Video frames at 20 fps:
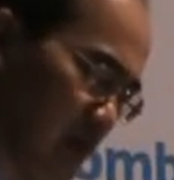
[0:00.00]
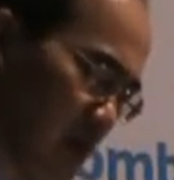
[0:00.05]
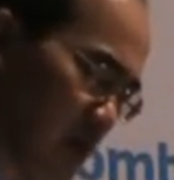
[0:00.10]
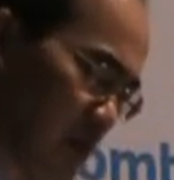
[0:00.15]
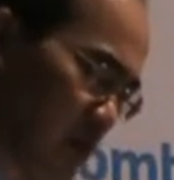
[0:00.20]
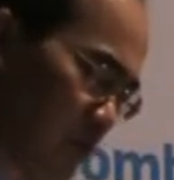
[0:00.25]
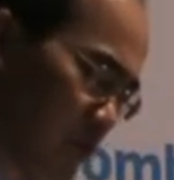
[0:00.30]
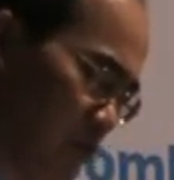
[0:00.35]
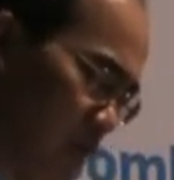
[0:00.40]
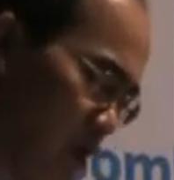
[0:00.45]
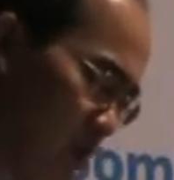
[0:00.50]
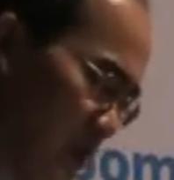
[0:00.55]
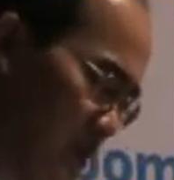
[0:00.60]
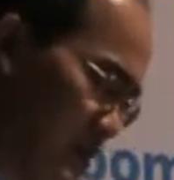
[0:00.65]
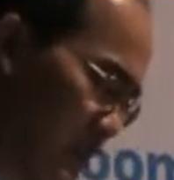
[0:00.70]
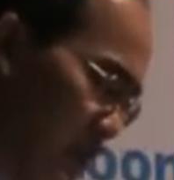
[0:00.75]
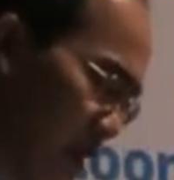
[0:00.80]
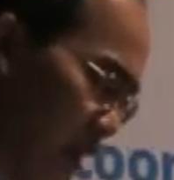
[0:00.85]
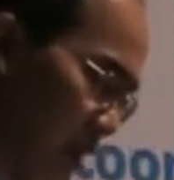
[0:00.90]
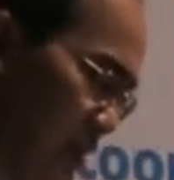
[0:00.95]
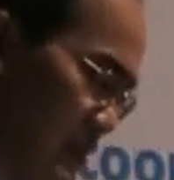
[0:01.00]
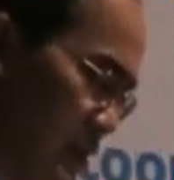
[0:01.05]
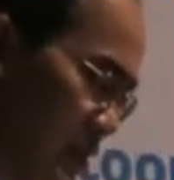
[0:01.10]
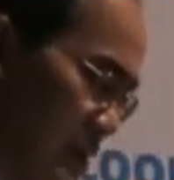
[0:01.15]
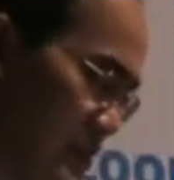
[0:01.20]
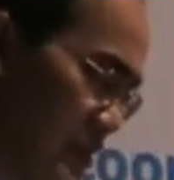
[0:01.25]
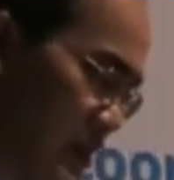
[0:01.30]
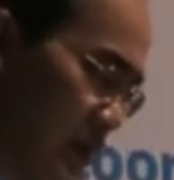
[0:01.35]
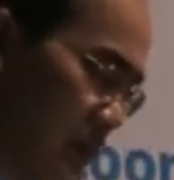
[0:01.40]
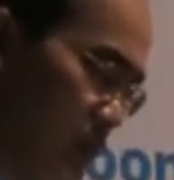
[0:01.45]
The policy has
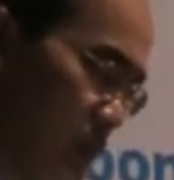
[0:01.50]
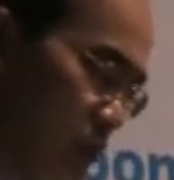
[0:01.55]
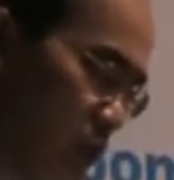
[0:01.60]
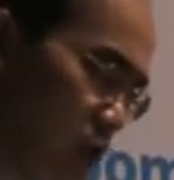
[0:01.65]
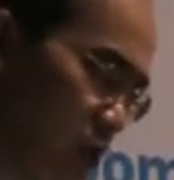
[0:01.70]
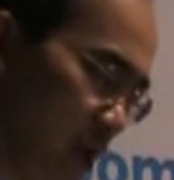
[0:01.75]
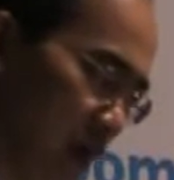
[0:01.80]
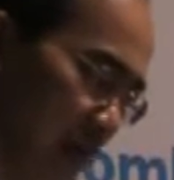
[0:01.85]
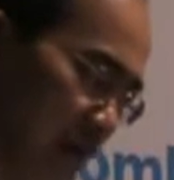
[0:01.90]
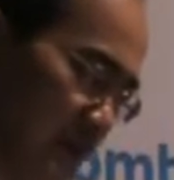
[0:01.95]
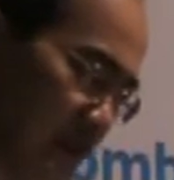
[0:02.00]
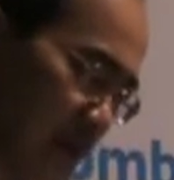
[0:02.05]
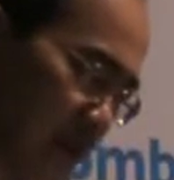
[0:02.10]
received wide